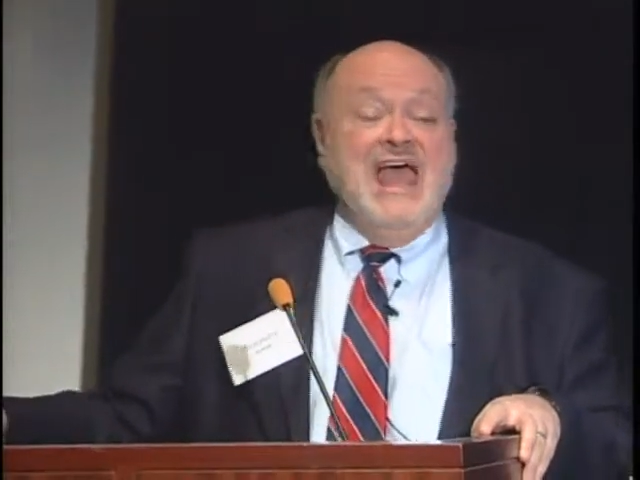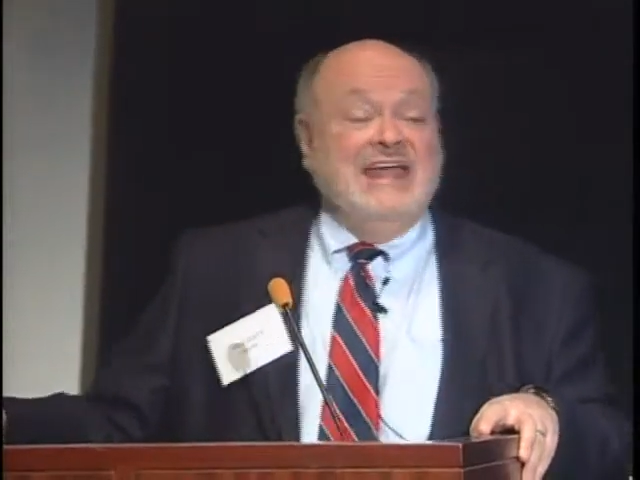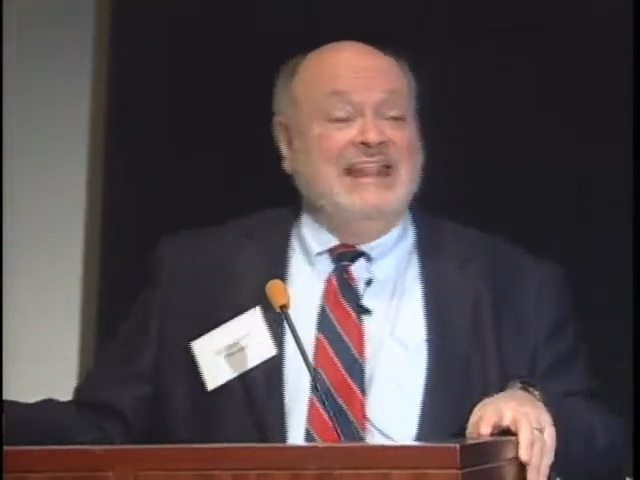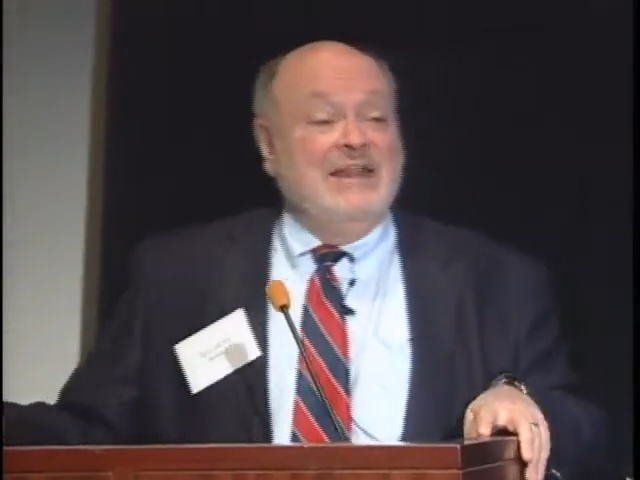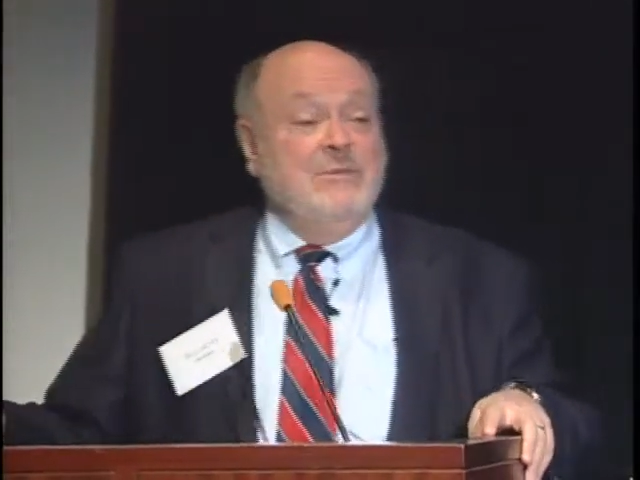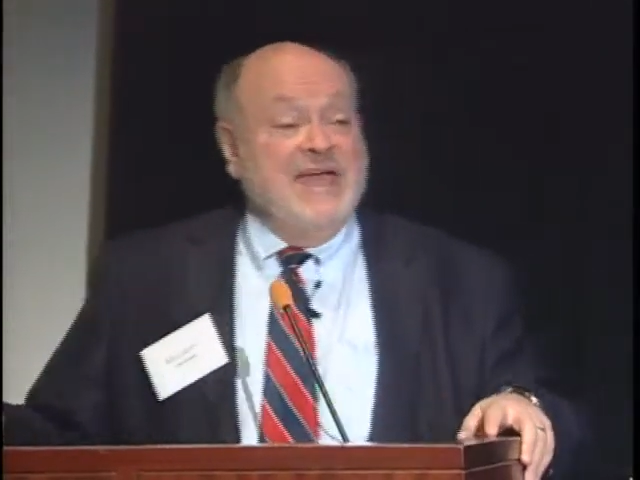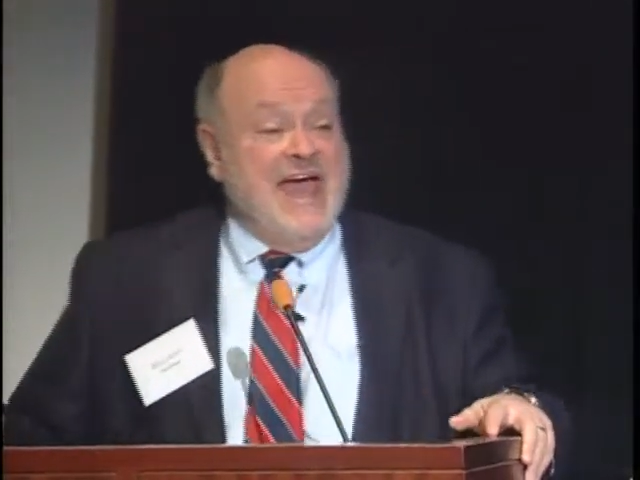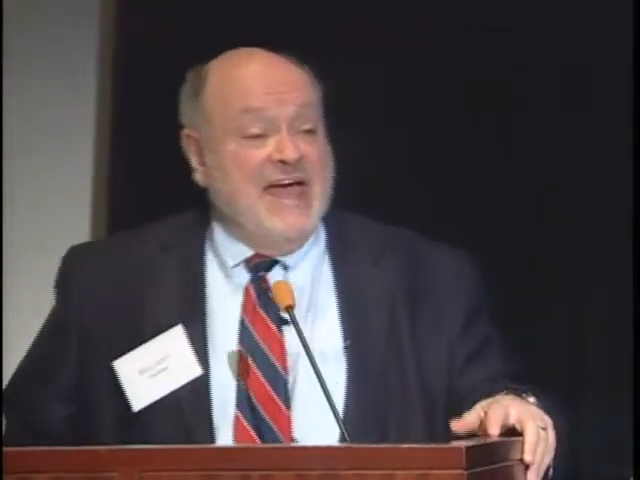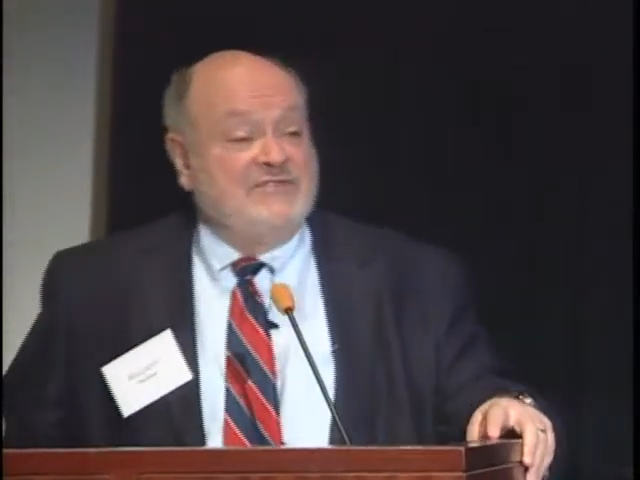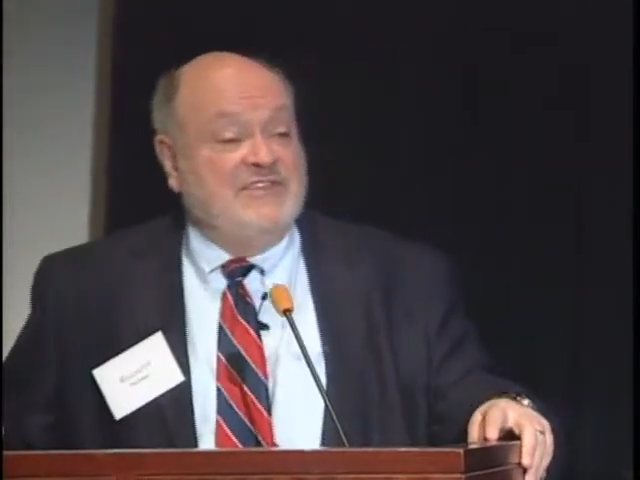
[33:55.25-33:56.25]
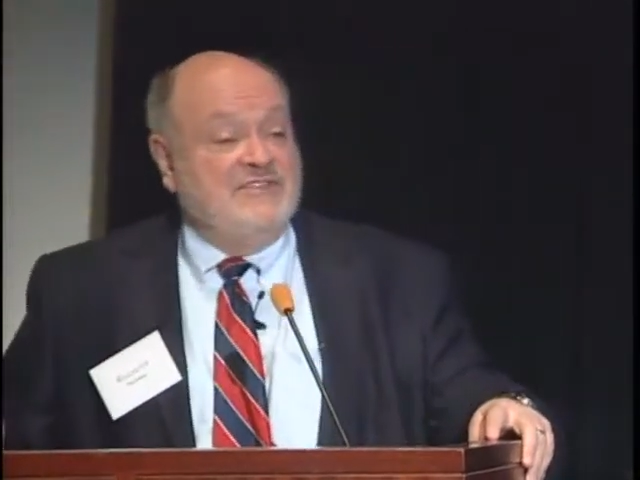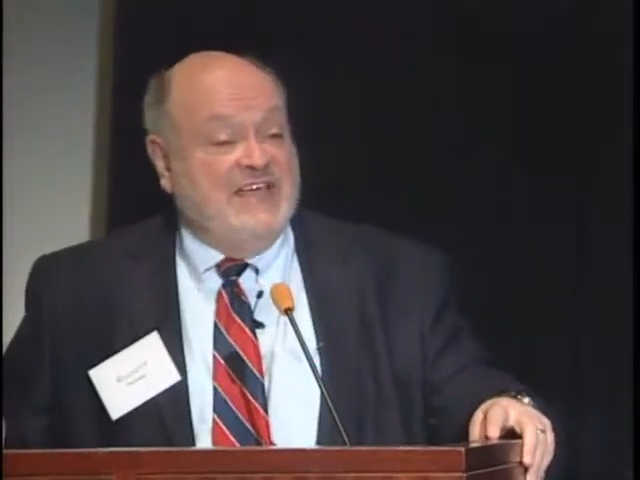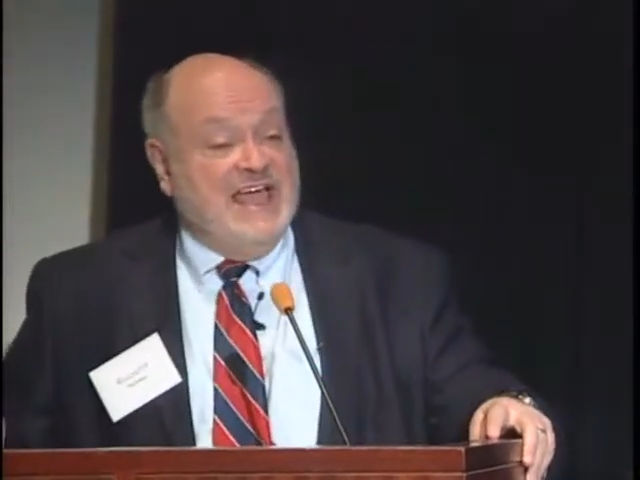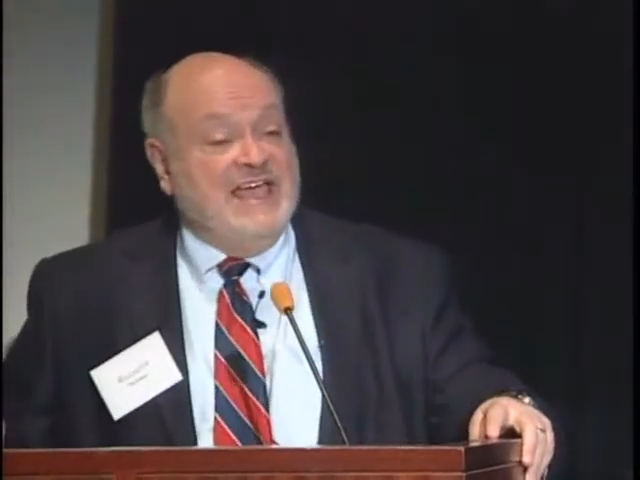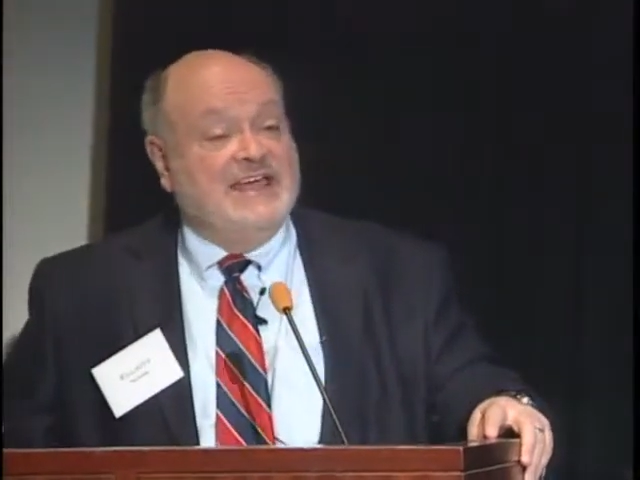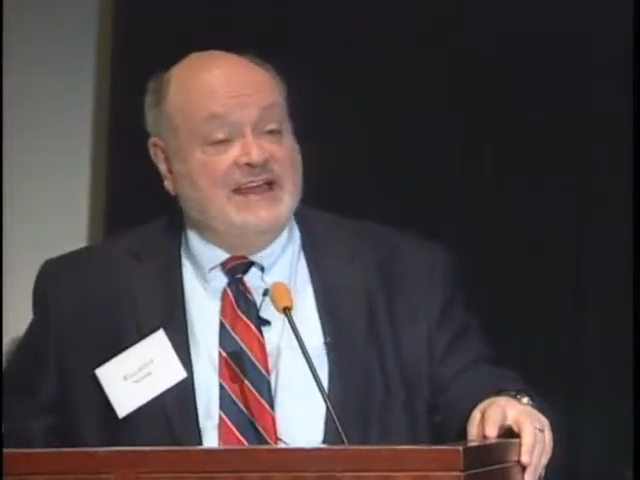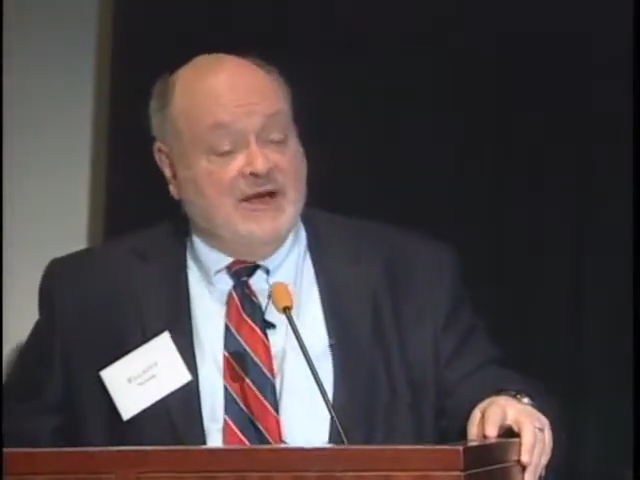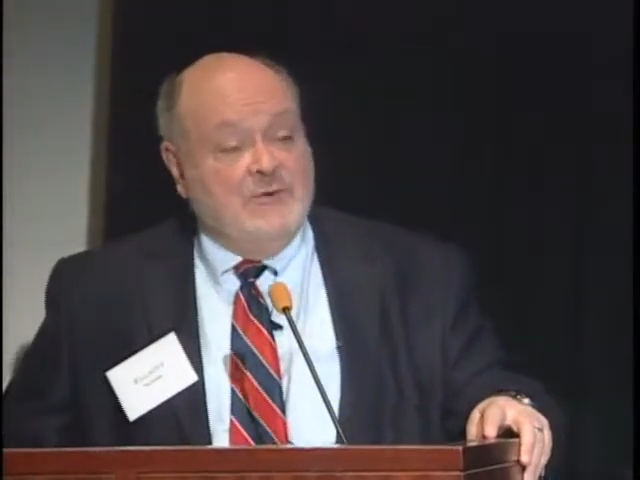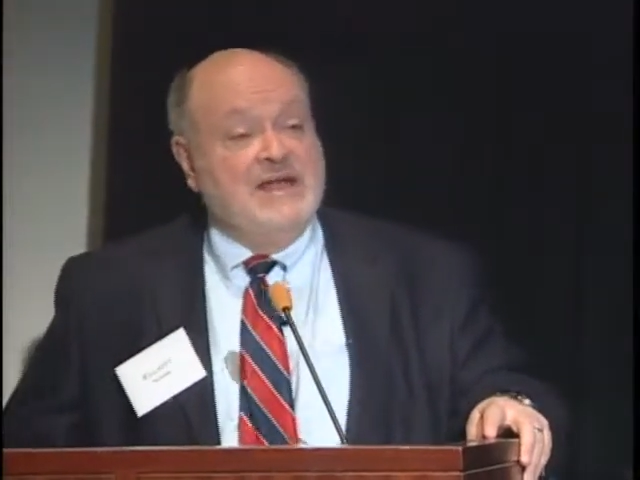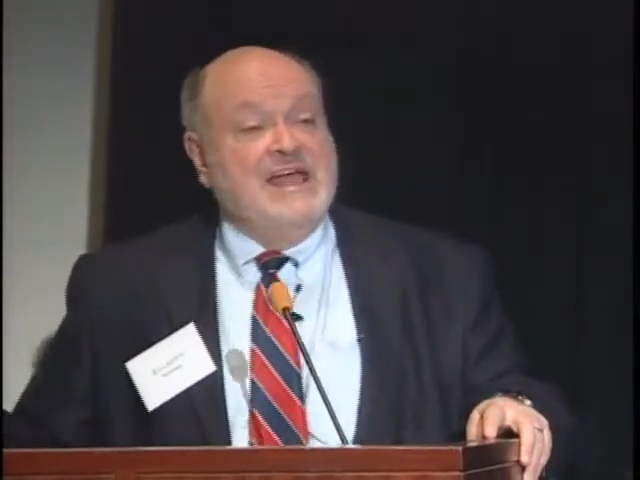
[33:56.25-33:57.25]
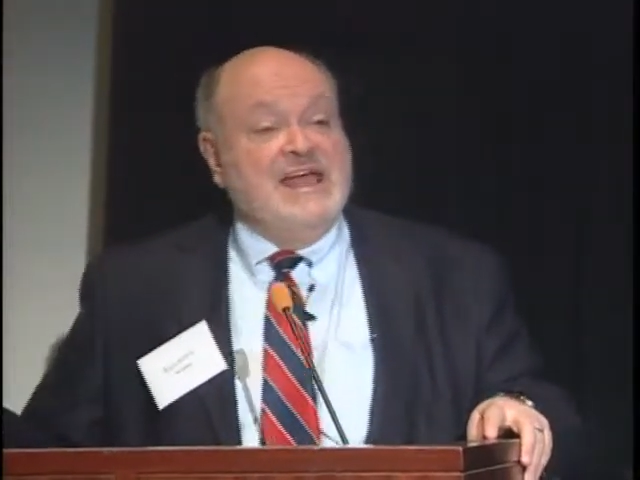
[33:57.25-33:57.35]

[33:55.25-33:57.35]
And then we have to say, you know,